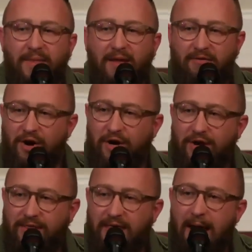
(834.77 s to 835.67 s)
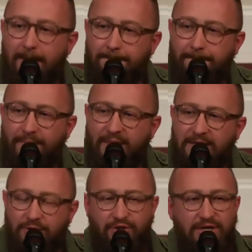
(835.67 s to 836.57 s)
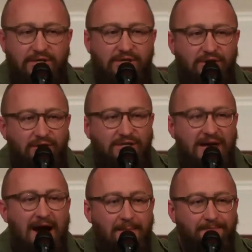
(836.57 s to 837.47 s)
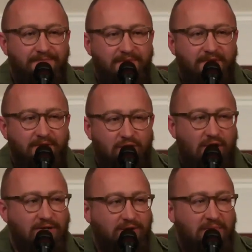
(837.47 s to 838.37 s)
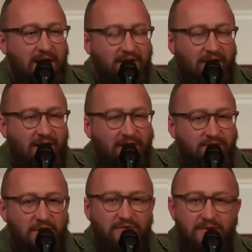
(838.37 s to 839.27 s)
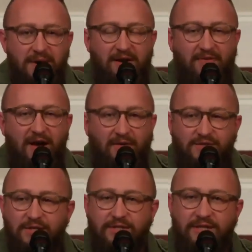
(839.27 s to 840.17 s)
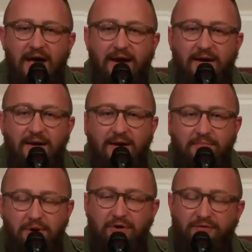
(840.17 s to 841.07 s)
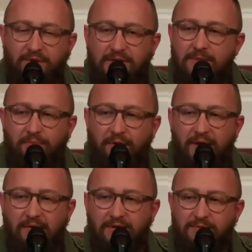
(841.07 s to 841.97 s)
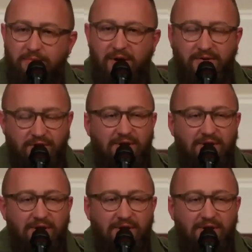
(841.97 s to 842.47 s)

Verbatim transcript: They're very good at that. So Jesus looks out across the Mount of Olives, over the Mount of Olives, looks at that beautiful temple that was built, took